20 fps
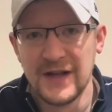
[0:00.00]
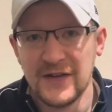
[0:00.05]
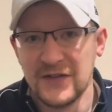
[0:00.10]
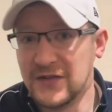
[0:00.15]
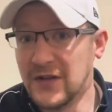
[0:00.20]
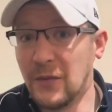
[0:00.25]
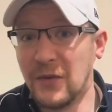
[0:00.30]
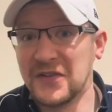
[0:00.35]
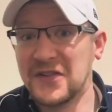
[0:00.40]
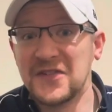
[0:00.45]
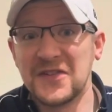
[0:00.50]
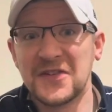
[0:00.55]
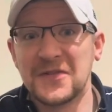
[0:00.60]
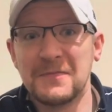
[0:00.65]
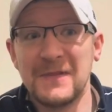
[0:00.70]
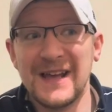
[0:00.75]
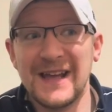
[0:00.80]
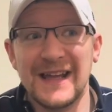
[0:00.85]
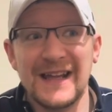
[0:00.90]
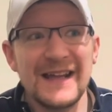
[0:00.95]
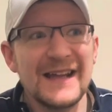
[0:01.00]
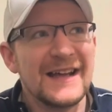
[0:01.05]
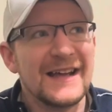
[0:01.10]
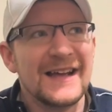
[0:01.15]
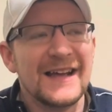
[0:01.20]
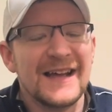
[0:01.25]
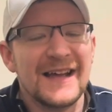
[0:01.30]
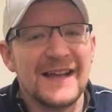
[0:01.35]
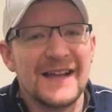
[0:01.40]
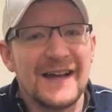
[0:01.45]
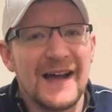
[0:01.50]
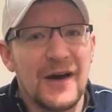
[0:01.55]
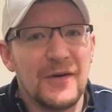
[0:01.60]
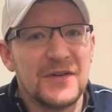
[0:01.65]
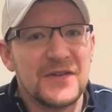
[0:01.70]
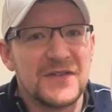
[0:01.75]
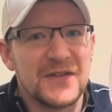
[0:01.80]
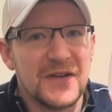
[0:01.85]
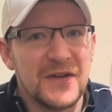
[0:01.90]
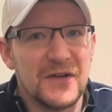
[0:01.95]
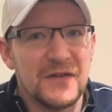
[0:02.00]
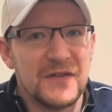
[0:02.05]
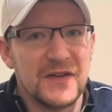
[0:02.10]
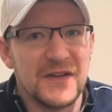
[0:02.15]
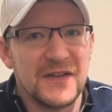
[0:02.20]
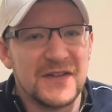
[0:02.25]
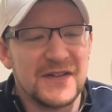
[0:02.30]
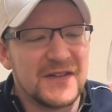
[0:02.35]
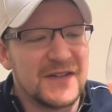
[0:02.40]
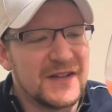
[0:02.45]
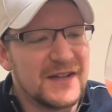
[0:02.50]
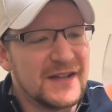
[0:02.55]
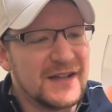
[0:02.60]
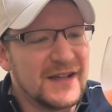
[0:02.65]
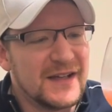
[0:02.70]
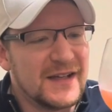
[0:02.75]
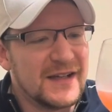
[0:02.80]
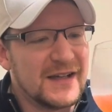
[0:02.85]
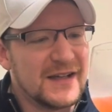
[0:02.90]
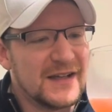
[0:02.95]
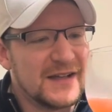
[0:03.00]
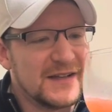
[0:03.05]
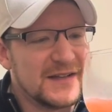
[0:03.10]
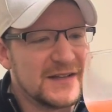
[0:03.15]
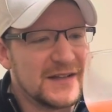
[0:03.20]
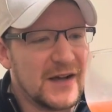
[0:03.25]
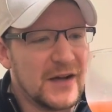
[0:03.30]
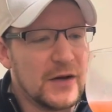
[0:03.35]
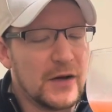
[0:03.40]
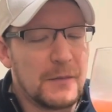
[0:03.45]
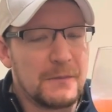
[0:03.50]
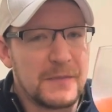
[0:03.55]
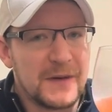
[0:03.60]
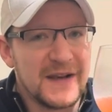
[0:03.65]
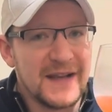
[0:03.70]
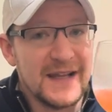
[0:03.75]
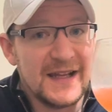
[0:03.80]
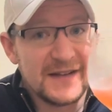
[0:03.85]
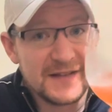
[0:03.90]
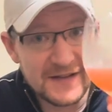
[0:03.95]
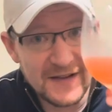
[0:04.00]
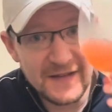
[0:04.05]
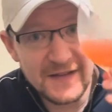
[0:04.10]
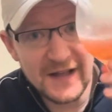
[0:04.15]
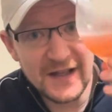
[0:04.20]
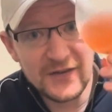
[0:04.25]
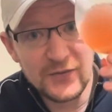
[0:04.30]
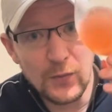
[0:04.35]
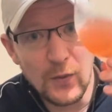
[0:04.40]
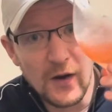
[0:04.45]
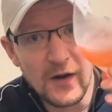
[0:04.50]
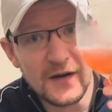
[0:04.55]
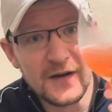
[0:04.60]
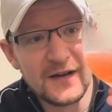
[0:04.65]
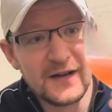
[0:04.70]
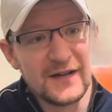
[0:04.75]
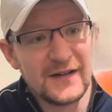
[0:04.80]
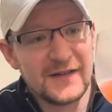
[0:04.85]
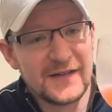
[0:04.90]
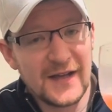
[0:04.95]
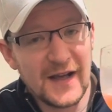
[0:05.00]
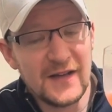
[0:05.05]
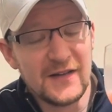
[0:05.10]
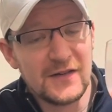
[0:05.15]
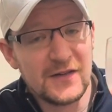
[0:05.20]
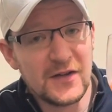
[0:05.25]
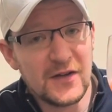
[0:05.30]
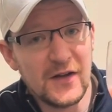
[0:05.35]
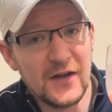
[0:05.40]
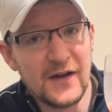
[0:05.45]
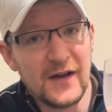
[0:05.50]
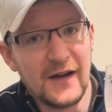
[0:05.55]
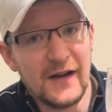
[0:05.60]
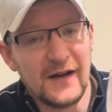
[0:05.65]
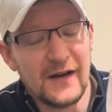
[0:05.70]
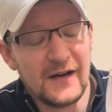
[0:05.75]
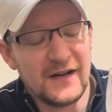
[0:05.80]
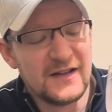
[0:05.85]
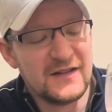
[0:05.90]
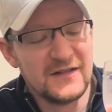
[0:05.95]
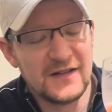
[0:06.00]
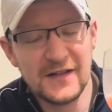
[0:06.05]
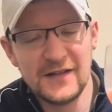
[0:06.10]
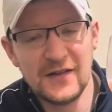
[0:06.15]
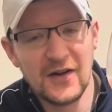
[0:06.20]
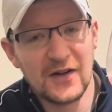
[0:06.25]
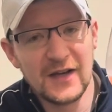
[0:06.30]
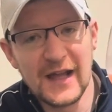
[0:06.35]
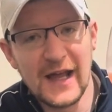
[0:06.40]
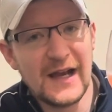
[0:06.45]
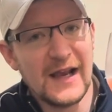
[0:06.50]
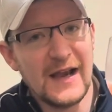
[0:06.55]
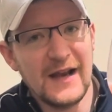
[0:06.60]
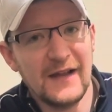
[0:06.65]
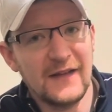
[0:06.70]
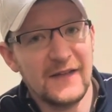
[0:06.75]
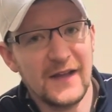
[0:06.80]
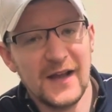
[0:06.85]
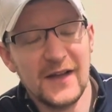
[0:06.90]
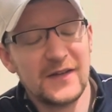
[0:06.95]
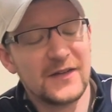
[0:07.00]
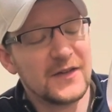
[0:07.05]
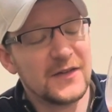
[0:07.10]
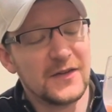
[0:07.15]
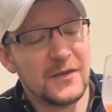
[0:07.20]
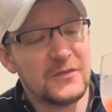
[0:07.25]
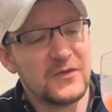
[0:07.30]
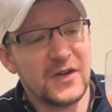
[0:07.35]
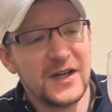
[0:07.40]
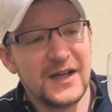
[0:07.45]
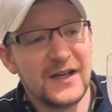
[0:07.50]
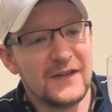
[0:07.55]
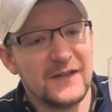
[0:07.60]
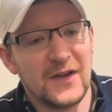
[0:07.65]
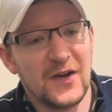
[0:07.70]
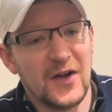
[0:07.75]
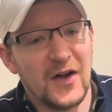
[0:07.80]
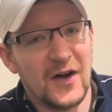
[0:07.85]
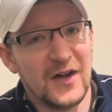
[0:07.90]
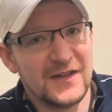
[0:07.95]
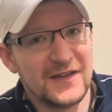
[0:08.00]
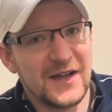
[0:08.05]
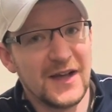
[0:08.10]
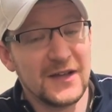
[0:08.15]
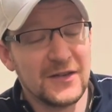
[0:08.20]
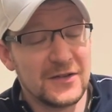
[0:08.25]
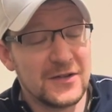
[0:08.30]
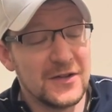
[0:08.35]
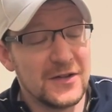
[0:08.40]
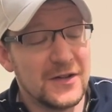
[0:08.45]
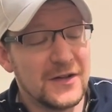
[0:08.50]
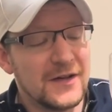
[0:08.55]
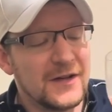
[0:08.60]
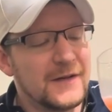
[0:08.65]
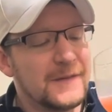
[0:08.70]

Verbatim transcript: So it wasn't just me, that was two of us. So I'm pleased that this one tastes good. She's not getting any of this because I'm drinking a lot. It tastes good.